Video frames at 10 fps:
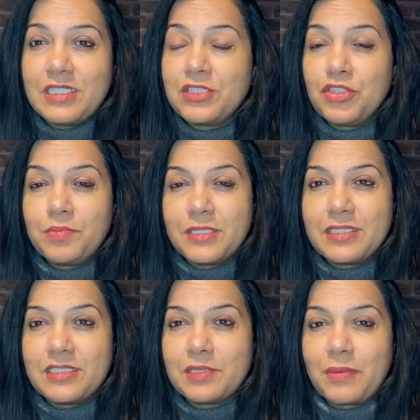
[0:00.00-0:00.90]
in your
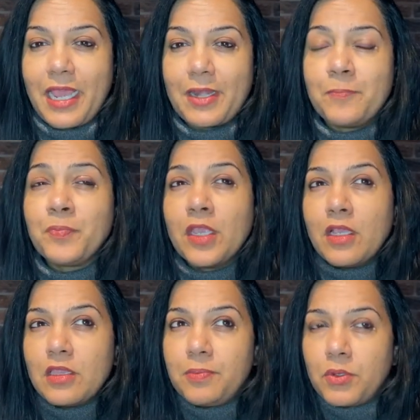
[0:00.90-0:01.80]
business plan,
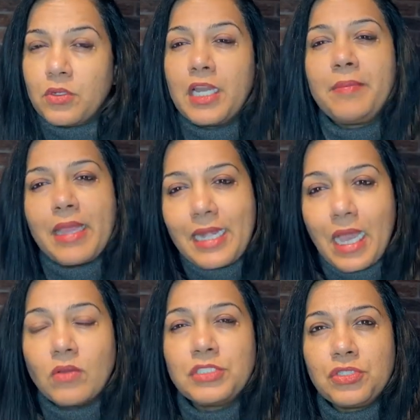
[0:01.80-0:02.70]
the program
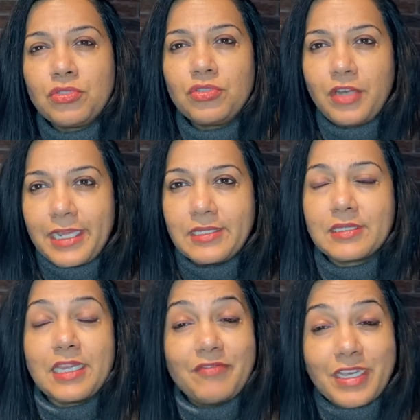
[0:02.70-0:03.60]
allows you to raise
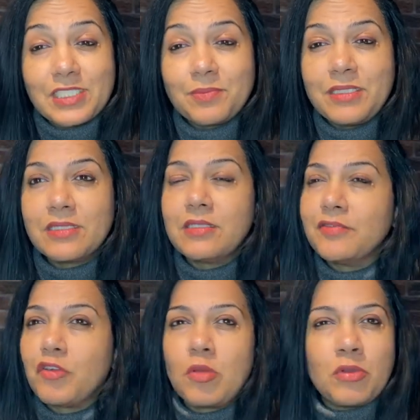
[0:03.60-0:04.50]
investments in the
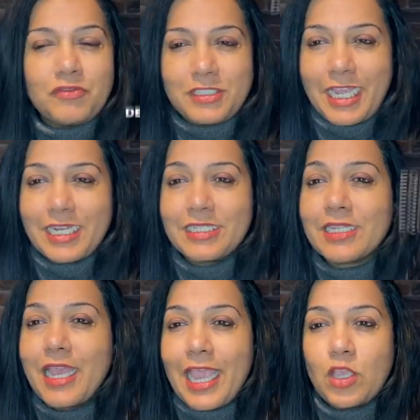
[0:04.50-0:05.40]
form of debt,
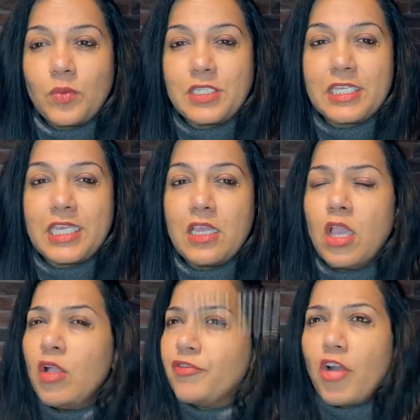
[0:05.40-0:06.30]
equity,
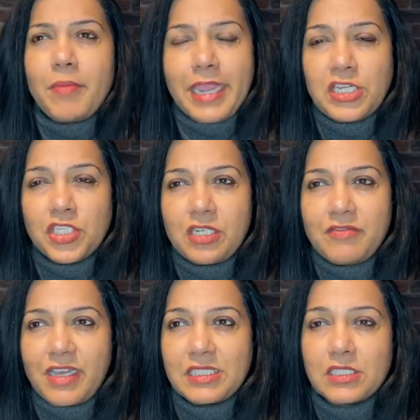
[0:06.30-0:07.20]
from angel
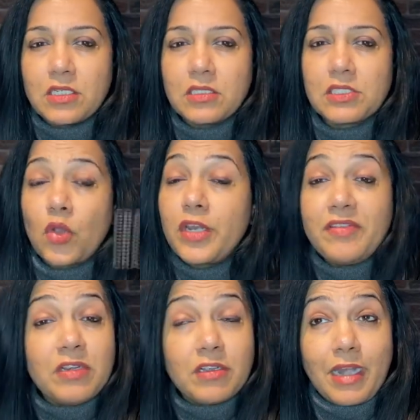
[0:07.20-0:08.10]
investors, or
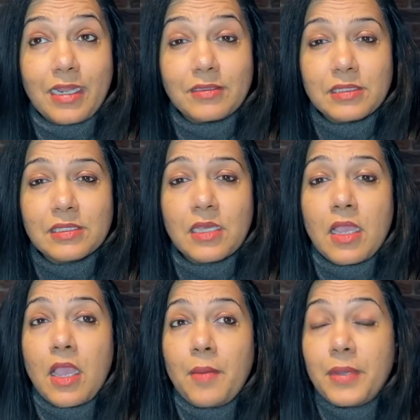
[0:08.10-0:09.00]
even grants.
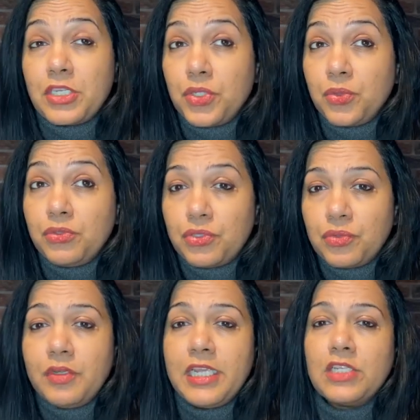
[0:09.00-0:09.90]
But you do
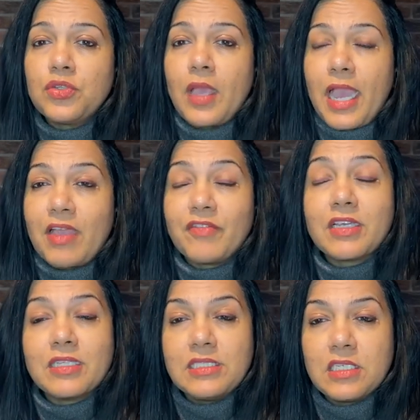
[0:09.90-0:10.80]
need to have a
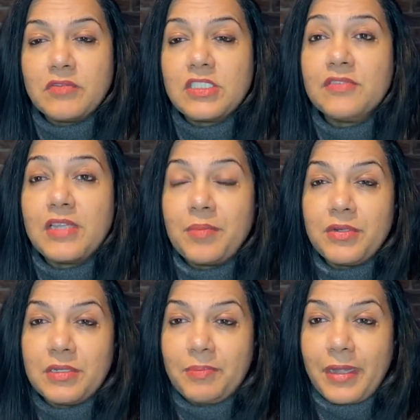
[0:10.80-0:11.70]
conservative number
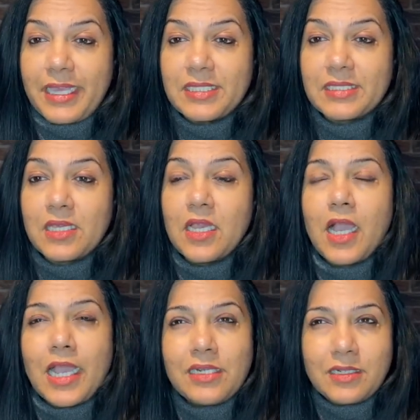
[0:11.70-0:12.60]
in place
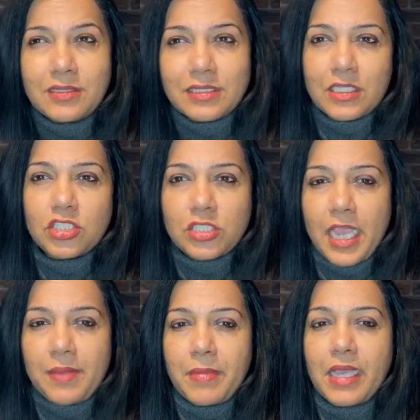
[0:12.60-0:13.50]
until such
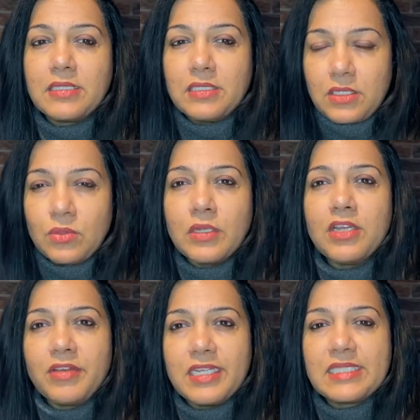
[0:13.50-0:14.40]
time as you can
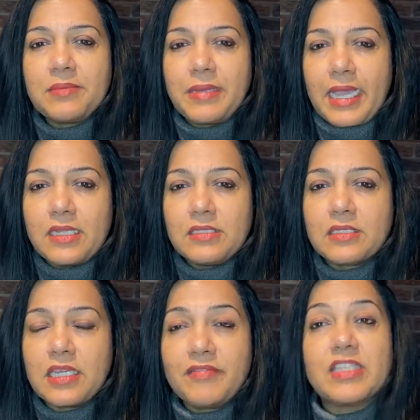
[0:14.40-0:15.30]
raise the balance
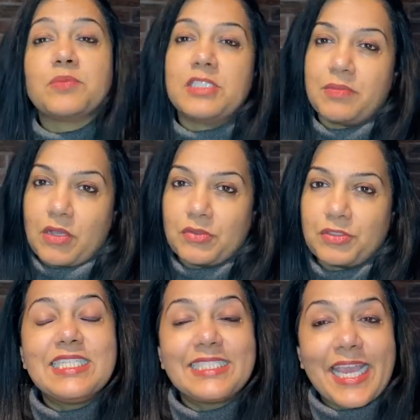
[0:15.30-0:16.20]
investment amount.
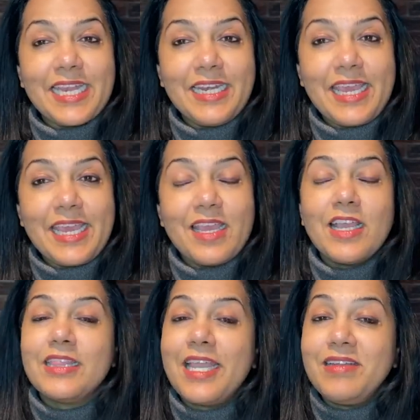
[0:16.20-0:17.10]
Secondly,
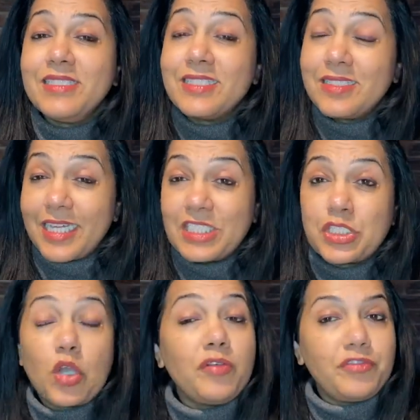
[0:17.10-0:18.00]
there is the test
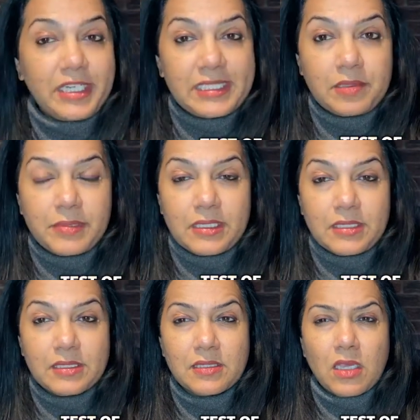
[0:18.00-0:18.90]
of reasonableness.